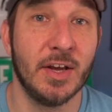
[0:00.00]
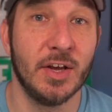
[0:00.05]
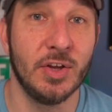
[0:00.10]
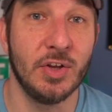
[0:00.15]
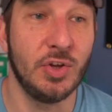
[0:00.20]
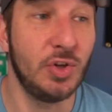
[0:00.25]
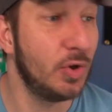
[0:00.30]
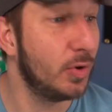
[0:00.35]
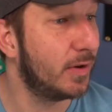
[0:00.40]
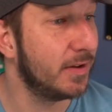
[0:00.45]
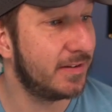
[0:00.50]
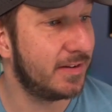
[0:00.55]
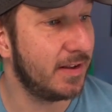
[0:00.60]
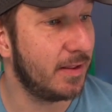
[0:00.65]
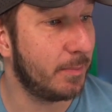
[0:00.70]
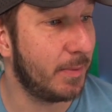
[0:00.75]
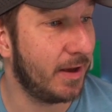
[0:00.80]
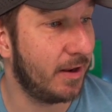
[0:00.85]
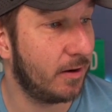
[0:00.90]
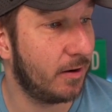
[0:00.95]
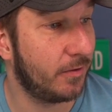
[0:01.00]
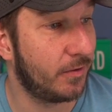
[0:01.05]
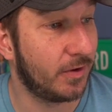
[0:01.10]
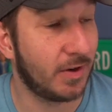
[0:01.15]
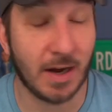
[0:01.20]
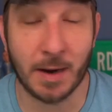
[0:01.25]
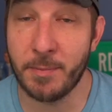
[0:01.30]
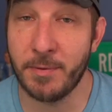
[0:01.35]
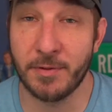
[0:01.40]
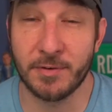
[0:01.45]
You can see the banner at the
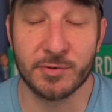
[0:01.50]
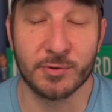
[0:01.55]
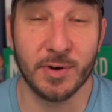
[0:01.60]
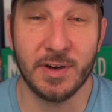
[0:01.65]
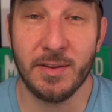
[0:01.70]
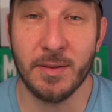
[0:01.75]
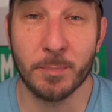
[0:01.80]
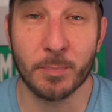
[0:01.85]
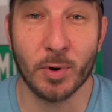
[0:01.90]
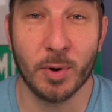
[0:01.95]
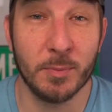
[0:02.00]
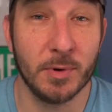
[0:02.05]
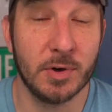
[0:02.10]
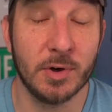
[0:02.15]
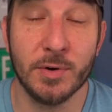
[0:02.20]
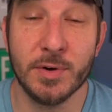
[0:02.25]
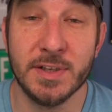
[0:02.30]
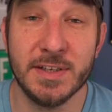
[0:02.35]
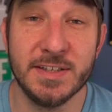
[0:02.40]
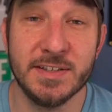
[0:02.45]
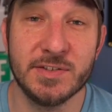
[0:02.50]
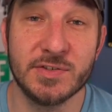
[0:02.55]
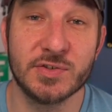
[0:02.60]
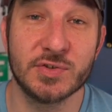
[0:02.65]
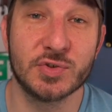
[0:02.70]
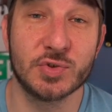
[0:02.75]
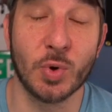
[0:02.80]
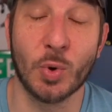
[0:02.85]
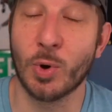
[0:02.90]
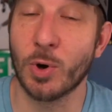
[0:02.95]
top of the screen. The promo code is
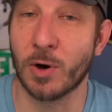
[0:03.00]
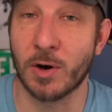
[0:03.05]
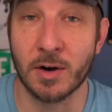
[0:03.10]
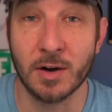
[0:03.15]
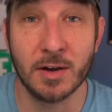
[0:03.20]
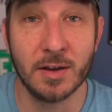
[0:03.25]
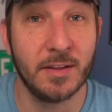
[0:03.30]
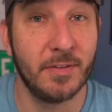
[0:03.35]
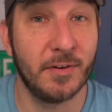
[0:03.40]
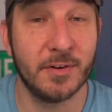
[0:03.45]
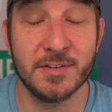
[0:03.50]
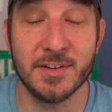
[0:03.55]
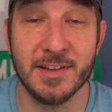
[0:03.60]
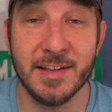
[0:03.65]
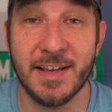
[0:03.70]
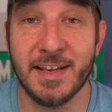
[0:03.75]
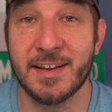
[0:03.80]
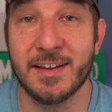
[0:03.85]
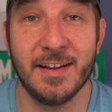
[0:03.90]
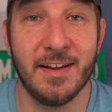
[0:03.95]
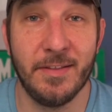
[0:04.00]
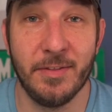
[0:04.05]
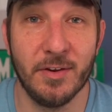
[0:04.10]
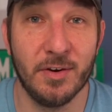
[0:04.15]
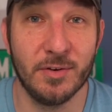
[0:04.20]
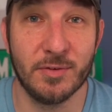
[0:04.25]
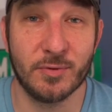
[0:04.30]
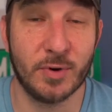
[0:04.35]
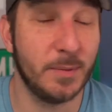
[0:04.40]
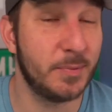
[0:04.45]
SCORE. There's a link in the
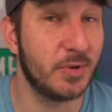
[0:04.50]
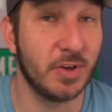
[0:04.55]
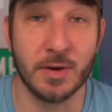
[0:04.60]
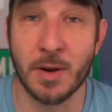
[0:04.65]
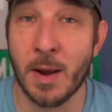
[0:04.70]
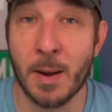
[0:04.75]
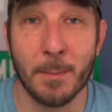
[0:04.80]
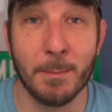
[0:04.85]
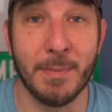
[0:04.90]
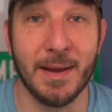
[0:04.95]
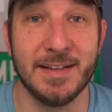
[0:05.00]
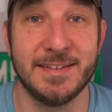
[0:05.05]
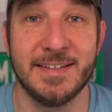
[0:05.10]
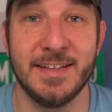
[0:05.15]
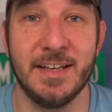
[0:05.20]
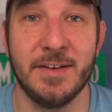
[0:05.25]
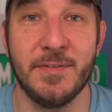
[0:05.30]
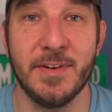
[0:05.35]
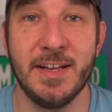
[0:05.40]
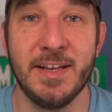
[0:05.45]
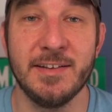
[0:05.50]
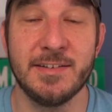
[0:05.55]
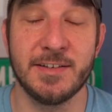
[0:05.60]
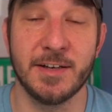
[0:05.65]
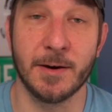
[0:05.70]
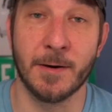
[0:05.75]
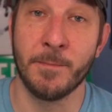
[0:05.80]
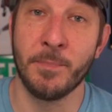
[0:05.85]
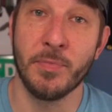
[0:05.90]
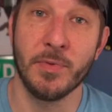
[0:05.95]
description. Makes it even
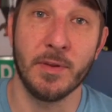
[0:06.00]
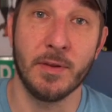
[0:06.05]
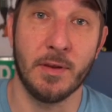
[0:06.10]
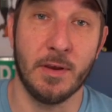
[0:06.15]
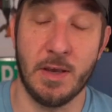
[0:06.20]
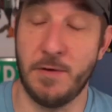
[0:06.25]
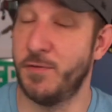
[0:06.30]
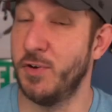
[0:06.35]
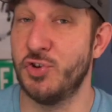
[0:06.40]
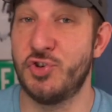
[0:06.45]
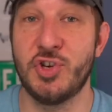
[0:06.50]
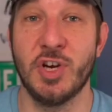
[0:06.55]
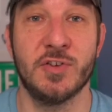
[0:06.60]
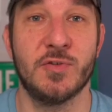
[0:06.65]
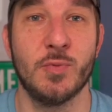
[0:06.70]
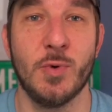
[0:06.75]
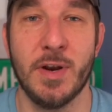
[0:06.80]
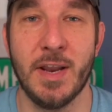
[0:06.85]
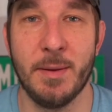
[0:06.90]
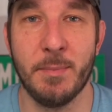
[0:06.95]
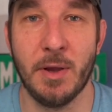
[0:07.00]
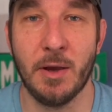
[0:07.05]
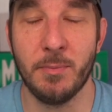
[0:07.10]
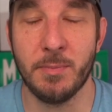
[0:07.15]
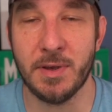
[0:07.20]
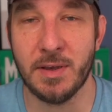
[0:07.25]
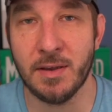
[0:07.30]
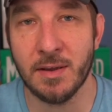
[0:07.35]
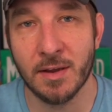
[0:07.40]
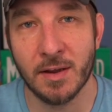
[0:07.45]
easier. If you just want
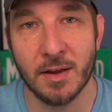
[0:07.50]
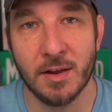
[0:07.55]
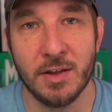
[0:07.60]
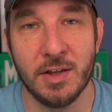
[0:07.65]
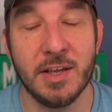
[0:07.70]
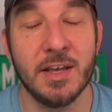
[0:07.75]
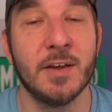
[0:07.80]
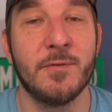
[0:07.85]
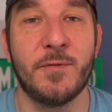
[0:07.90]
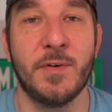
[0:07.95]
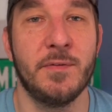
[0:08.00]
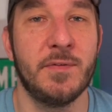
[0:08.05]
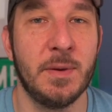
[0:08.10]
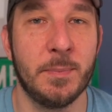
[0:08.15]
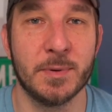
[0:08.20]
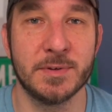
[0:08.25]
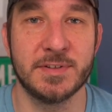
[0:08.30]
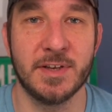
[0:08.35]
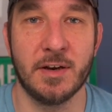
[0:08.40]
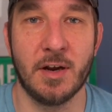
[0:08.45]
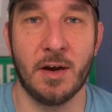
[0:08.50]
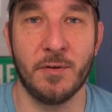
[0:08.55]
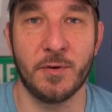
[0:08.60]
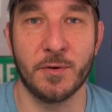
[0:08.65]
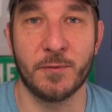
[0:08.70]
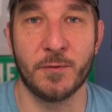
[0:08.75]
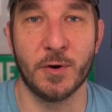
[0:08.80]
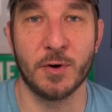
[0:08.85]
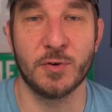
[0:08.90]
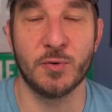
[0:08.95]
MLB, you can get 50% off your
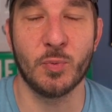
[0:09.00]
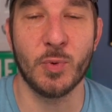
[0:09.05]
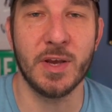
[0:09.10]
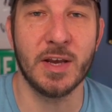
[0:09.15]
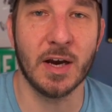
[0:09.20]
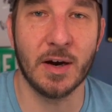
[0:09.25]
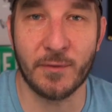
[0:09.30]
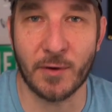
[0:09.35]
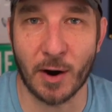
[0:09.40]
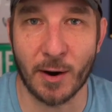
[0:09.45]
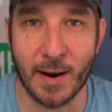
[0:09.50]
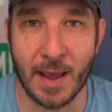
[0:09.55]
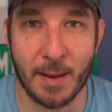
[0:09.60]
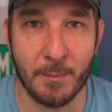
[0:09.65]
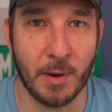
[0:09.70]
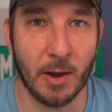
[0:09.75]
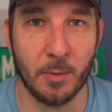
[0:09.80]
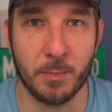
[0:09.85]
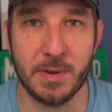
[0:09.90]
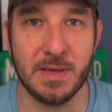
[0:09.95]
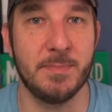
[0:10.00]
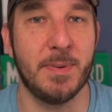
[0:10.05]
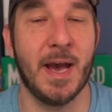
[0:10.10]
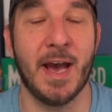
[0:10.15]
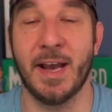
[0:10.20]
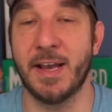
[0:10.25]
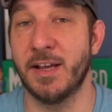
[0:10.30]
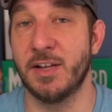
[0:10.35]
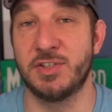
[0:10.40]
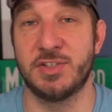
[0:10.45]
first week of our MLB
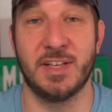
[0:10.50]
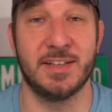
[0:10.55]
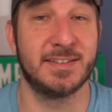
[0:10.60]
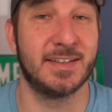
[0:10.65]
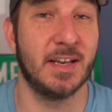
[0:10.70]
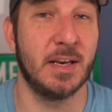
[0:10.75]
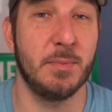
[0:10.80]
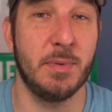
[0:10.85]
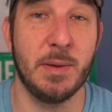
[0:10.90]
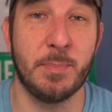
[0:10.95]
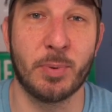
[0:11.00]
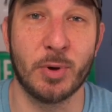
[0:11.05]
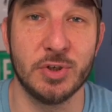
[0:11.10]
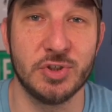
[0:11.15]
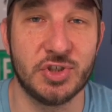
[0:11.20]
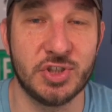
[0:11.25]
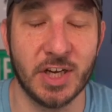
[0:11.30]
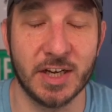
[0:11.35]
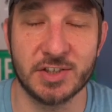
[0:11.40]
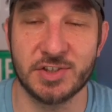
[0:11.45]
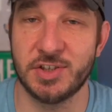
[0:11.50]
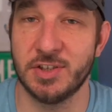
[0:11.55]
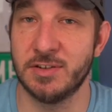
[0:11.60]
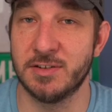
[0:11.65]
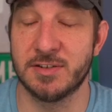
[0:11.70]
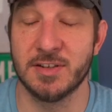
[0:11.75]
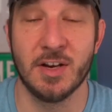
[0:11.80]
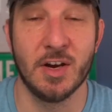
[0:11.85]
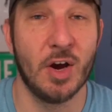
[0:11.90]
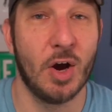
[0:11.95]
package. That's going to be
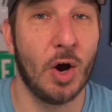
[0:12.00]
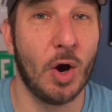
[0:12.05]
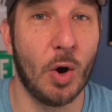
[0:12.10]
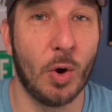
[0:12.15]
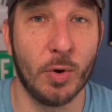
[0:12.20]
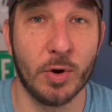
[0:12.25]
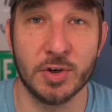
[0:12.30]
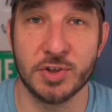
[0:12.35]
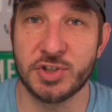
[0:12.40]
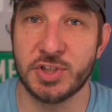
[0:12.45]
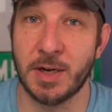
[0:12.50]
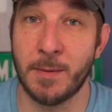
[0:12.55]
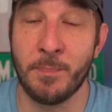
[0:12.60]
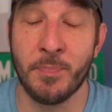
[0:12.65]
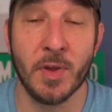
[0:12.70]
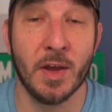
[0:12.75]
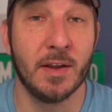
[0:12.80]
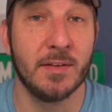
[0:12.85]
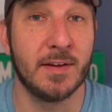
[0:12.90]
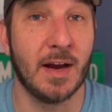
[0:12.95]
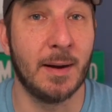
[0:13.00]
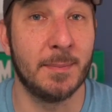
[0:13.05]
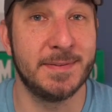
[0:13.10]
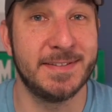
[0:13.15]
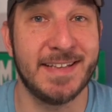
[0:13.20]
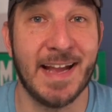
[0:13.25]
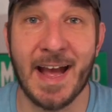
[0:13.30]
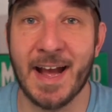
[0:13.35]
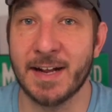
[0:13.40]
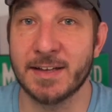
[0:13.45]
projections, ownership, top
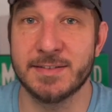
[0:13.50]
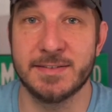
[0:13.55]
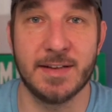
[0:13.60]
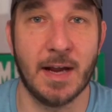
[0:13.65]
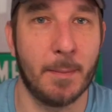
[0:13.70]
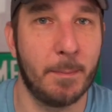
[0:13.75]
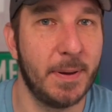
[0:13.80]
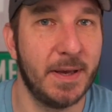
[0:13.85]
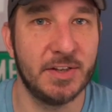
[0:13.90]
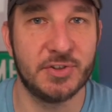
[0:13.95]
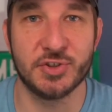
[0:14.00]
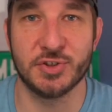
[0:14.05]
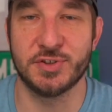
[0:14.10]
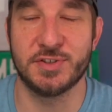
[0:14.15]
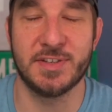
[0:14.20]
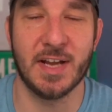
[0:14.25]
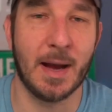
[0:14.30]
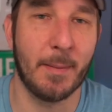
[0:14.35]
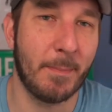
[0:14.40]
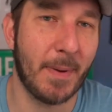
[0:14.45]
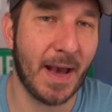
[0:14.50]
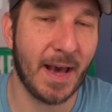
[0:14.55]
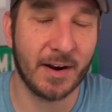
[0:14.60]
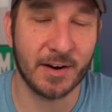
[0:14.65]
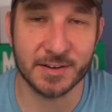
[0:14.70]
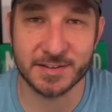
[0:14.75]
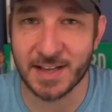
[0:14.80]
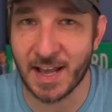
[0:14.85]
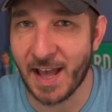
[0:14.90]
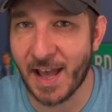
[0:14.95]
stacks, top pitchers, top
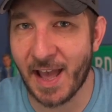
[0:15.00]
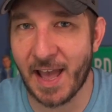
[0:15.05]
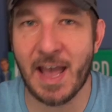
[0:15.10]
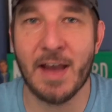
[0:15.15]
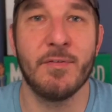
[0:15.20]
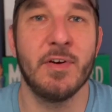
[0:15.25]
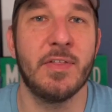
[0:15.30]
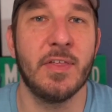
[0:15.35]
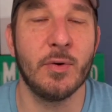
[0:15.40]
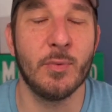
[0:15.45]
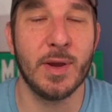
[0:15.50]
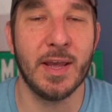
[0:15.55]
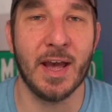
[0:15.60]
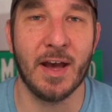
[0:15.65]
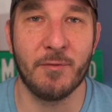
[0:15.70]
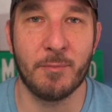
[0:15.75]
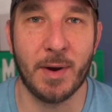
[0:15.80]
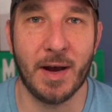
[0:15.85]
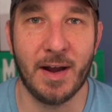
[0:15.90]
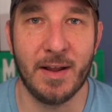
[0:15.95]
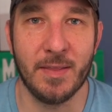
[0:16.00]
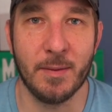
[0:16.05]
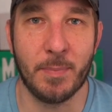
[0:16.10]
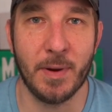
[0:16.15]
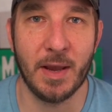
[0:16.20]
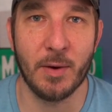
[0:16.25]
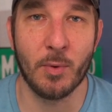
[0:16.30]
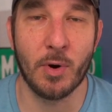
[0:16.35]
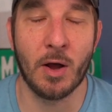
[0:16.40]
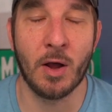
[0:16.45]
batters, everything we have behind the
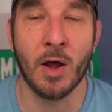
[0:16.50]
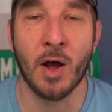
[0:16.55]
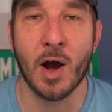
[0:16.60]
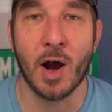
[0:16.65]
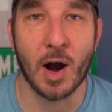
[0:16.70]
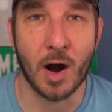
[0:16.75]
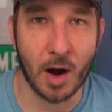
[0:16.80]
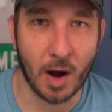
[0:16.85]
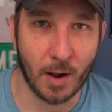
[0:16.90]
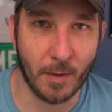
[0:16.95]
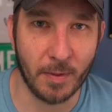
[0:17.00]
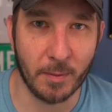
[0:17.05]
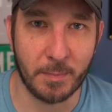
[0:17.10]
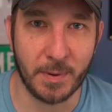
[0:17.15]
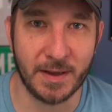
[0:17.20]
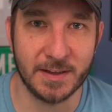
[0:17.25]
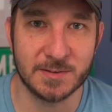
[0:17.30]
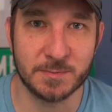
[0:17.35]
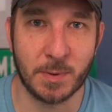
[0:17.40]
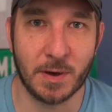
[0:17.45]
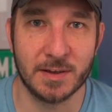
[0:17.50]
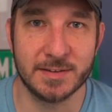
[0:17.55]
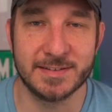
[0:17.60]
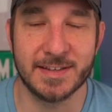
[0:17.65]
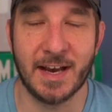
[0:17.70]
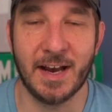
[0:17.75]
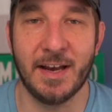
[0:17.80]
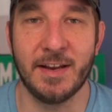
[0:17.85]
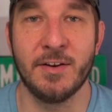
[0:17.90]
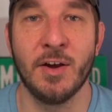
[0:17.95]
paywall on the baseball
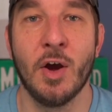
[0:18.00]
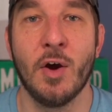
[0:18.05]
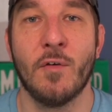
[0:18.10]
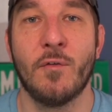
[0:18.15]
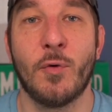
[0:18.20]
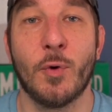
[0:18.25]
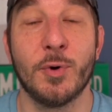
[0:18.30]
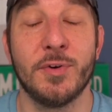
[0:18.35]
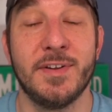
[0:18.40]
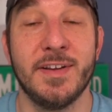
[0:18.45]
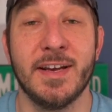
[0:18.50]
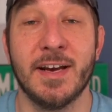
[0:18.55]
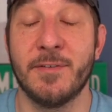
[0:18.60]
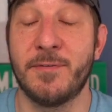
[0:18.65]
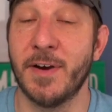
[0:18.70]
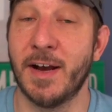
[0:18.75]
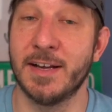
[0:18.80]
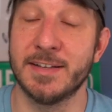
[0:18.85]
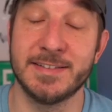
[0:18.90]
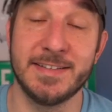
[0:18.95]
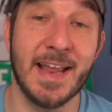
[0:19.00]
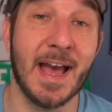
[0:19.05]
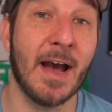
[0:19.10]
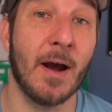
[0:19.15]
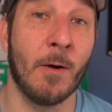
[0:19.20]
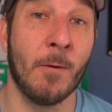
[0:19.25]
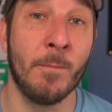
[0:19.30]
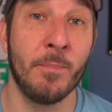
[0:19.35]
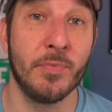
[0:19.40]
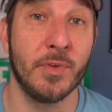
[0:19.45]
side for DFS.
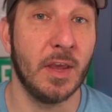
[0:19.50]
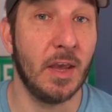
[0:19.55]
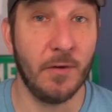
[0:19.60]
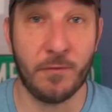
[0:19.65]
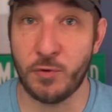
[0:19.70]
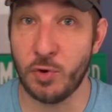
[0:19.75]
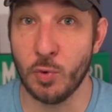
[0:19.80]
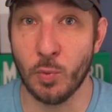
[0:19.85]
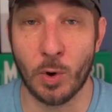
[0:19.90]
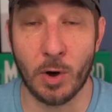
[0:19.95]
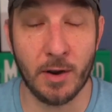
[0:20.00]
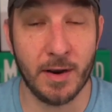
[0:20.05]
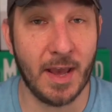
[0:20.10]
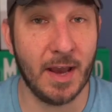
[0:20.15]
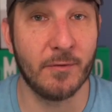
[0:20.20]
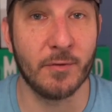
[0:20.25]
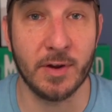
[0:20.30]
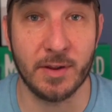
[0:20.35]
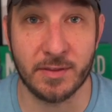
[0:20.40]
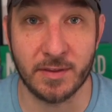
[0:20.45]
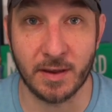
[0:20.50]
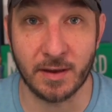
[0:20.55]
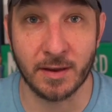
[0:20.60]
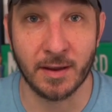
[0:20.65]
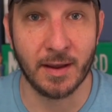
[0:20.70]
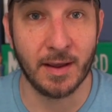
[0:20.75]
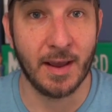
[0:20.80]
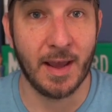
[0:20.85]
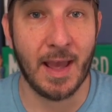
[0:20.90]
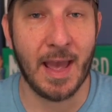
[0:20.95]
Now, if you want everything,
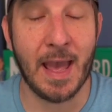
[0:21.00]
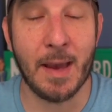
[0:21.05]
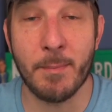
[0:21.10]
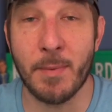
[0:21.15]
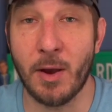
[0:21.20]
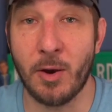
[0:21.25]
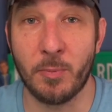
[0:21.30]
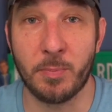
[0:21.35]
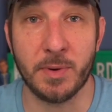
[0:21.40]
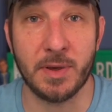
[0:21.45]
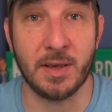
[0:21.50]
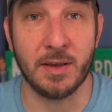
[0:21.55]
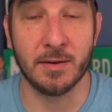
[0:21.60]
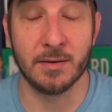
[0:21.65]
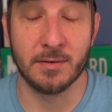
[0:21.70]
MLB,